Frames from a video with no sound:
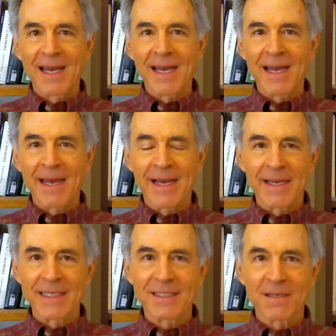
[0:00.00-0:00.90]
And
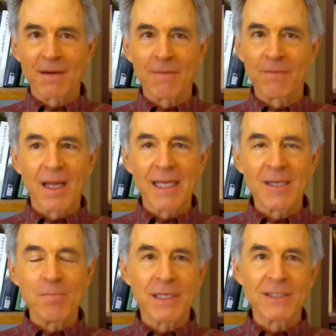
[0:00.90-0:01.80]
Esau
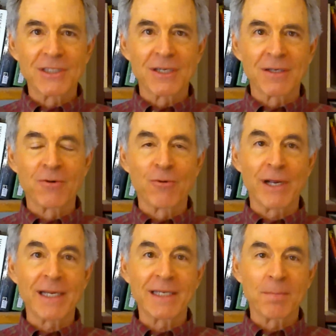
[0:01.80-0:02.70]
emits a
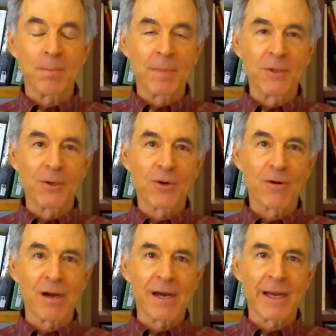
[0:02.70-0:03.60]
great and bitter
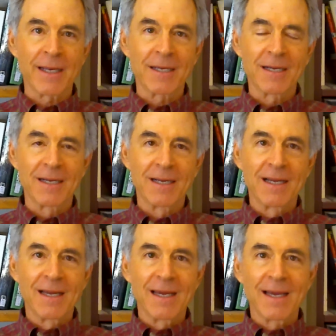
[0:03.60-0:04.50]
cry.
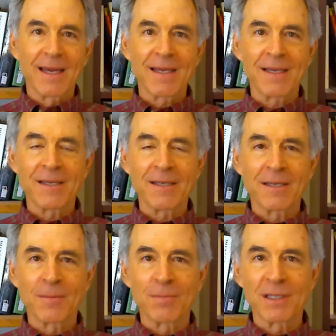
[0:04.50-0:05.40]
He
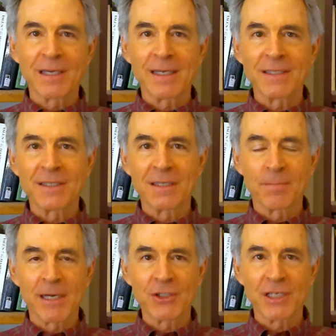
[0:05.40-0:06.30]
complains
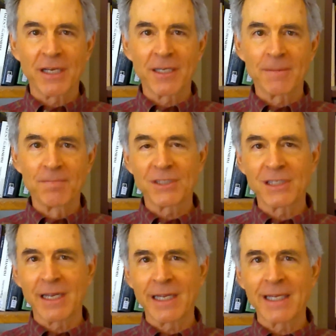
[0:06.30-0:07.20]
about Jacob,
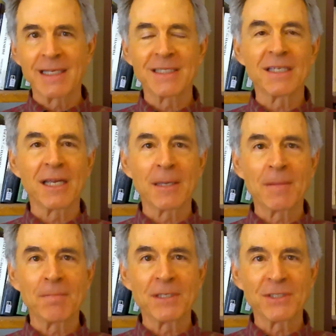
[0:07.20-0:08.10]
saying his
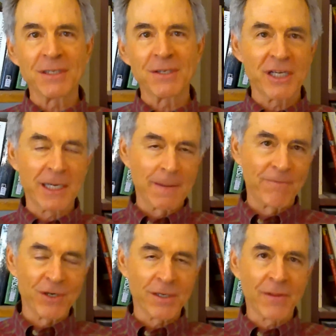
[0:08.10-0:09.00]
name isn't Jacob
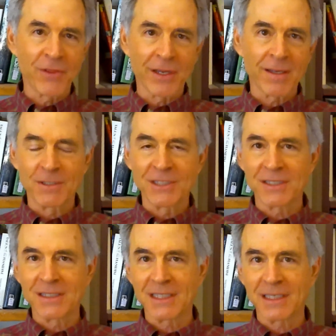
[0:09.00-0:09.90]
for nothing. He's
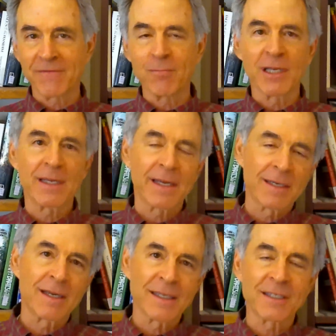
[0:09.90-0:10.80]
deceived me.
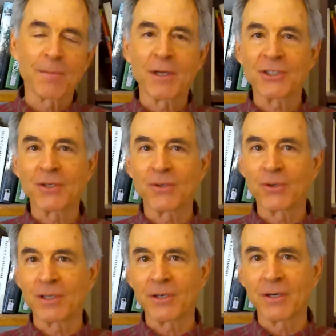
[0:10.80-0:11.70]
And as I mentioned
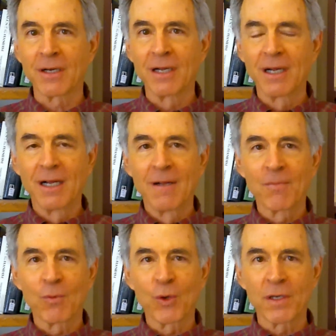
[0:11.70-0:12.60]
earlier,
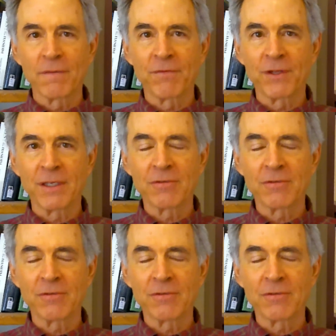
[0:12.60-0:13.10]
one of the